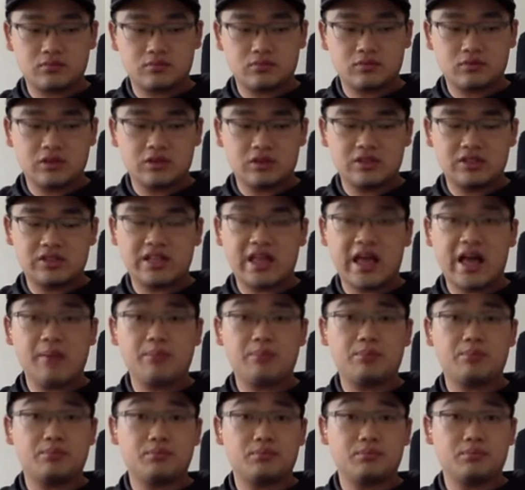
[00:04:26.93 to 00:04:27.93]
Slap,
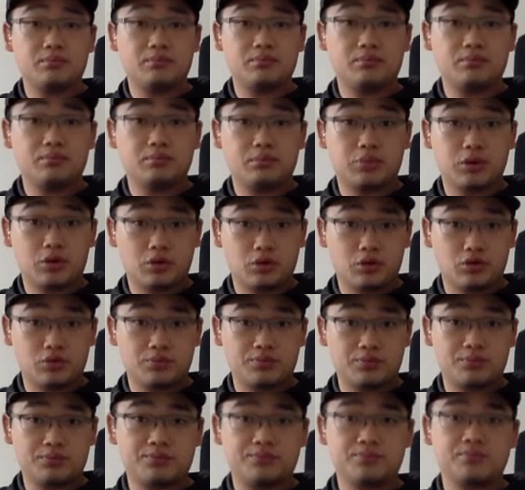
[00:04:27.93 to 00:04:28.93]
pull.
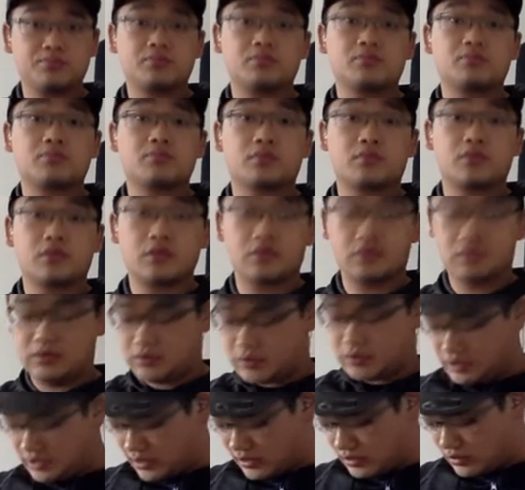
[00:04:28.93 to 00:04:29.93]

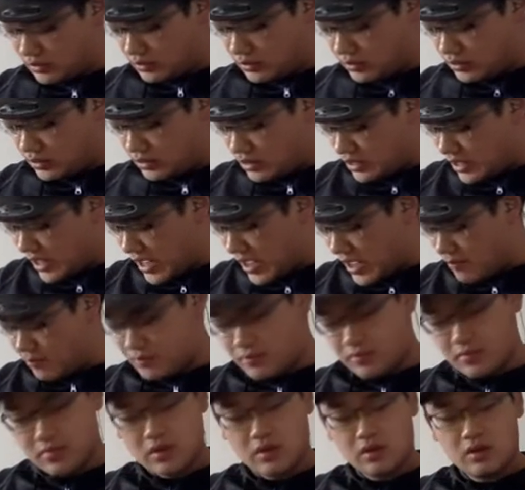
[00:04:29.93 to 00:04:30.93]
Again, slap,
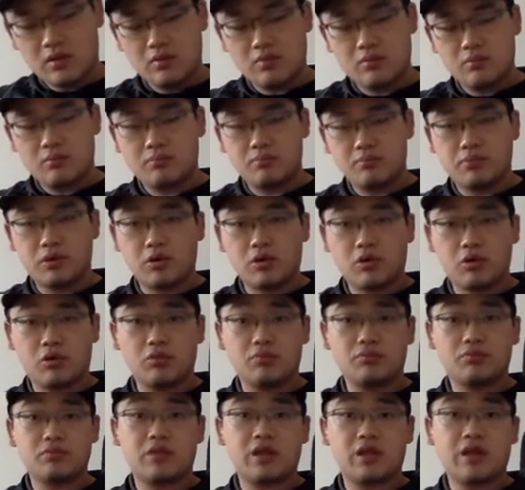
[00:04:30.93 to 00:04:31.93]
pull.
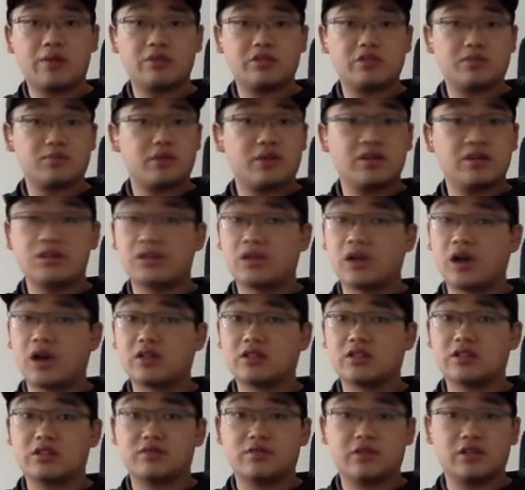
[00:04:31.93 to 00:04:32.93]
I'm just playing an
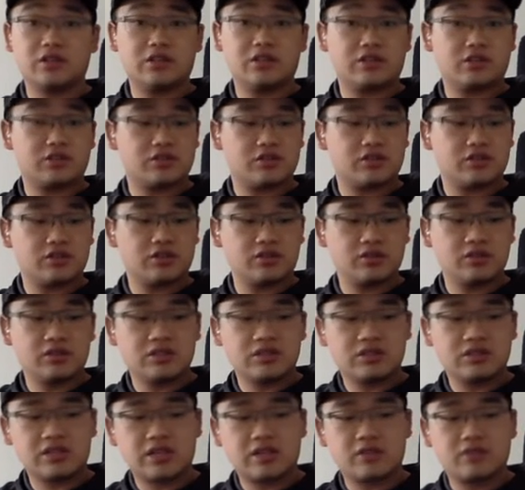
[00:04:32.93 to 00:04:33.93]
octave right here. So the
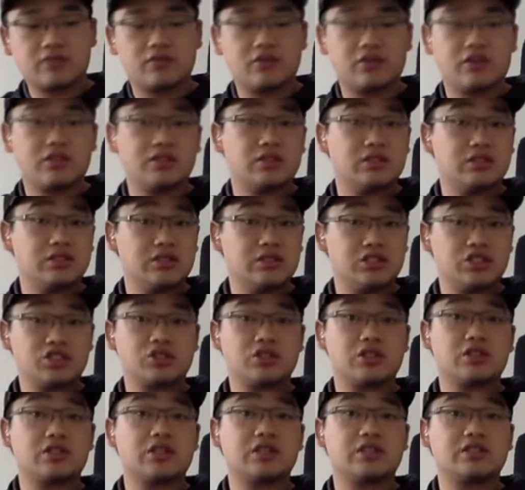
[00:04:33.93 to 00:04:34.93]
2nd fret of the D string,
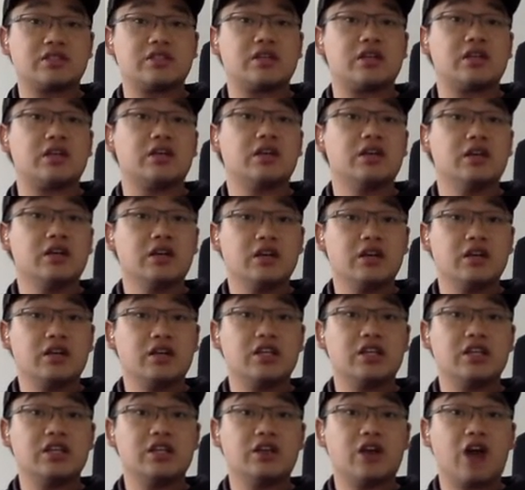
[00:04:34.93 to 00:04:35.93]
that's the
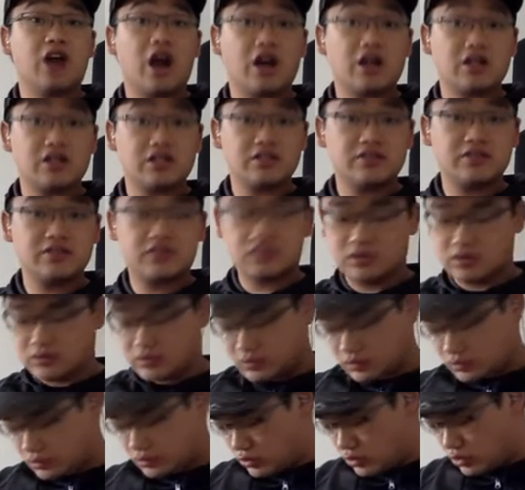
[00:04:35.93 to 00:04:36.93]
E octave. So
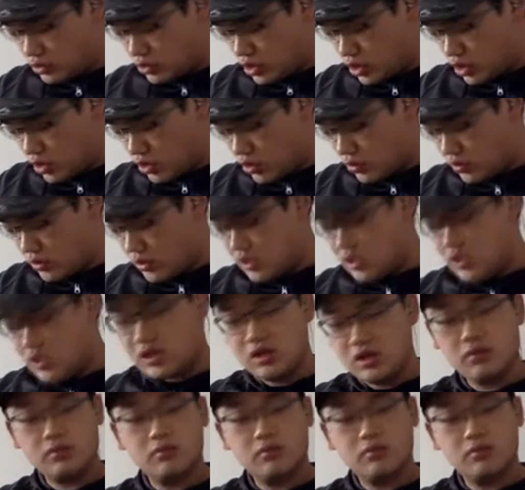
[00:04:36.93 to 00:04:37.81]
low E,